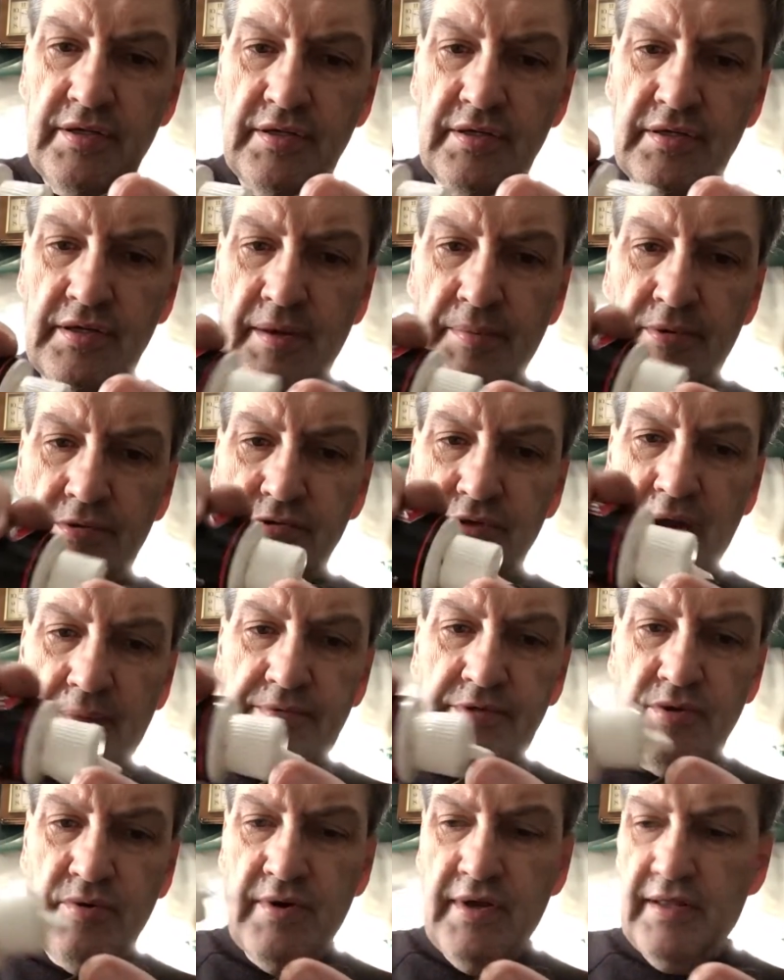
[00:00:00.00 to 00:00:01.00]
couple drops
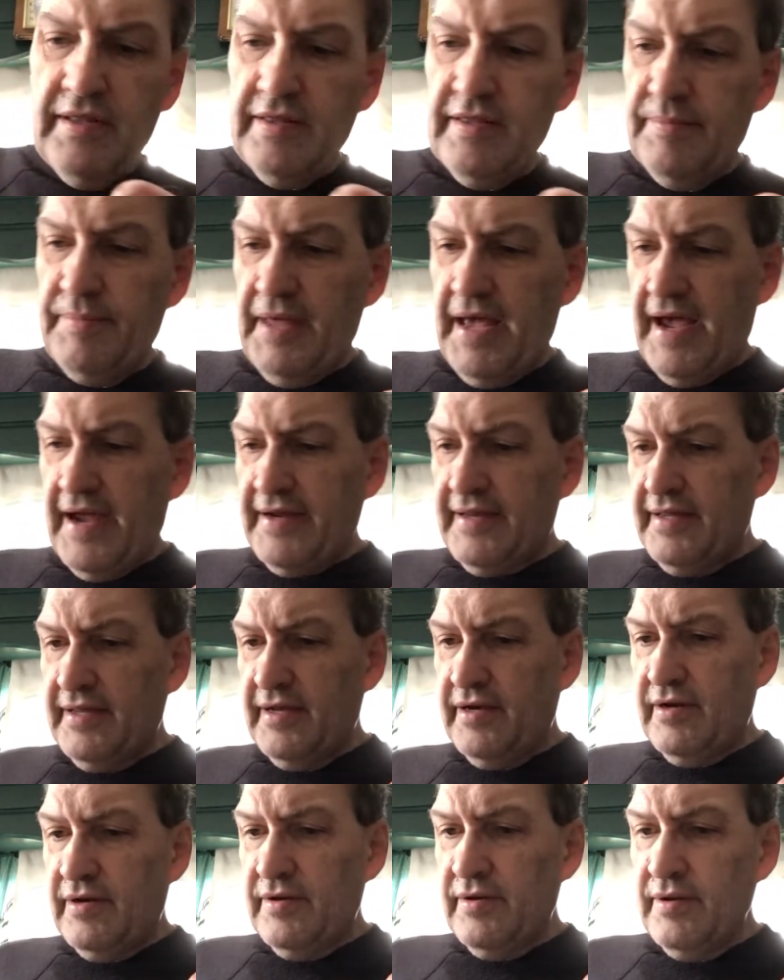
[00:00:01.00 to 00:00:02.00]
of oil on the back
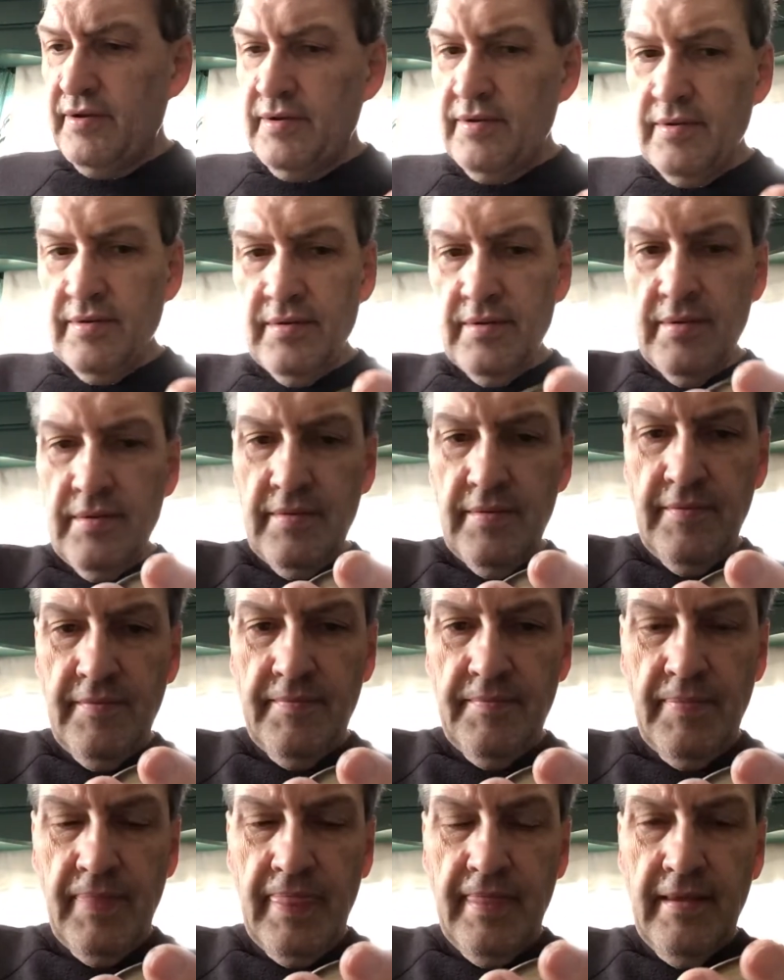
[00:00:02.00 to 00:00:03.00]
here.
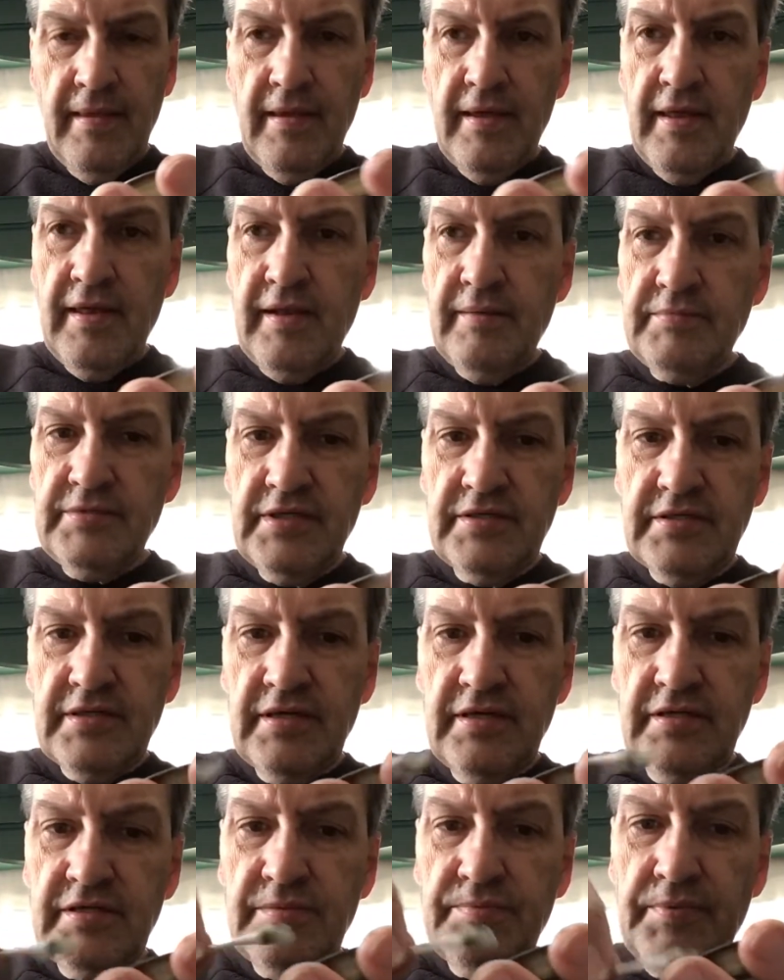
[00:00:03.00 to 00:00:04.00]
And I'm just going
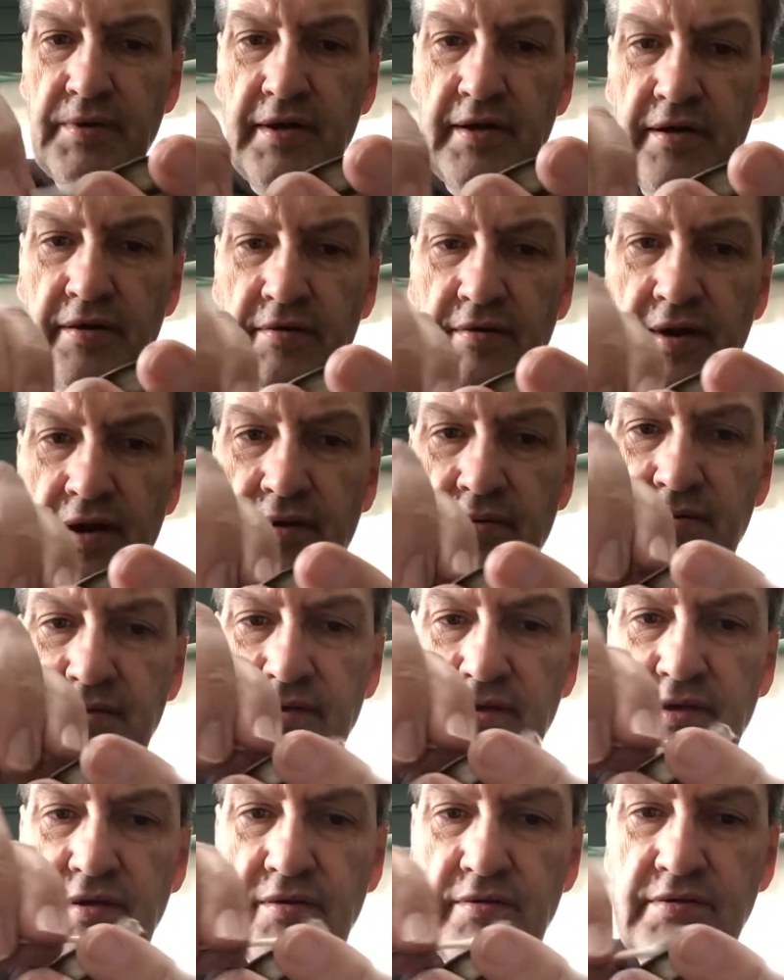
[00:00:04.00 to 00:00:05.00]
to spread it around with the
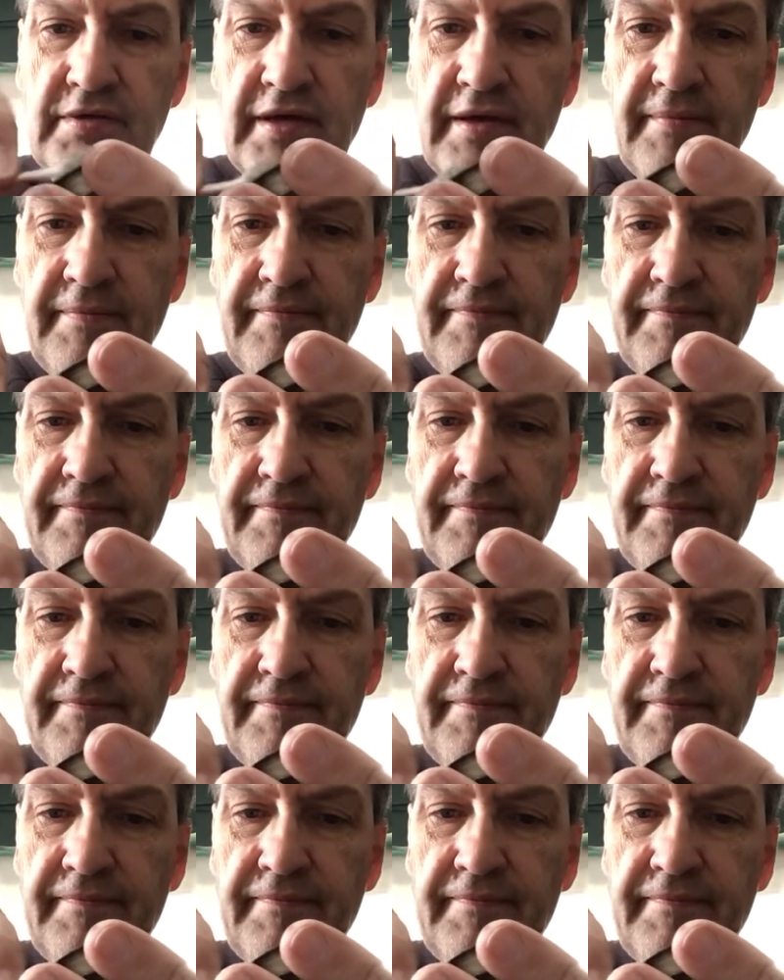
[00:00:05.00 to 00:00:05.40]
Q-tip.